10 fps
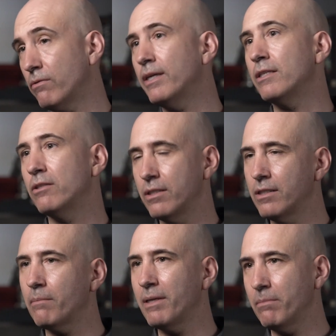So already you're
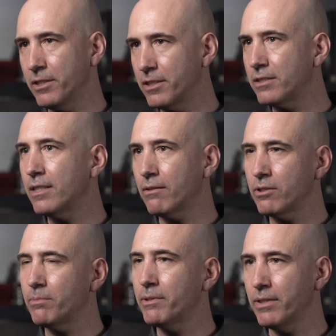not able to
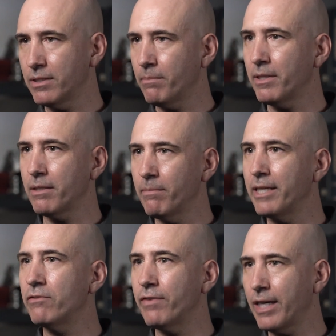distinguish between something
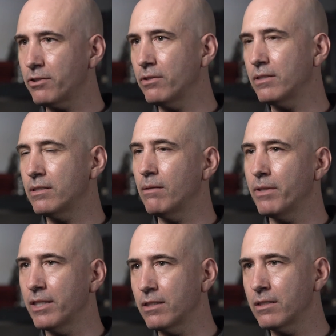manufactured and
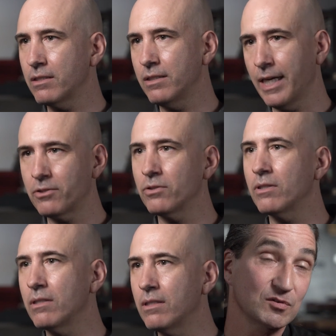something
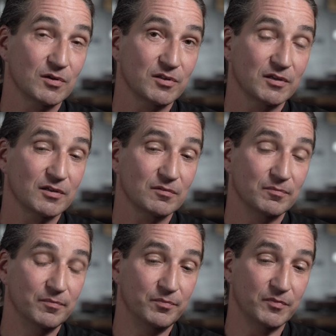natural. So I think
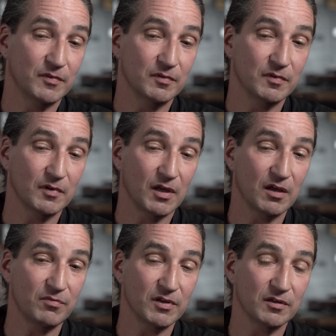
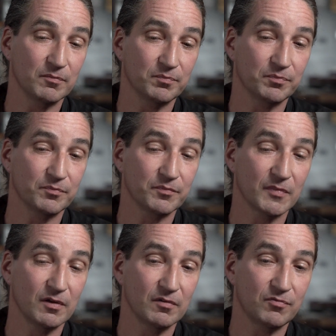having
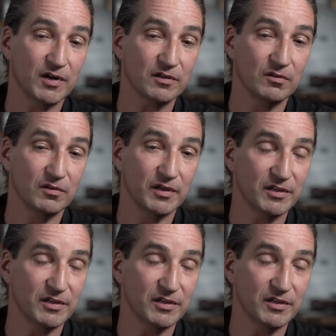fractal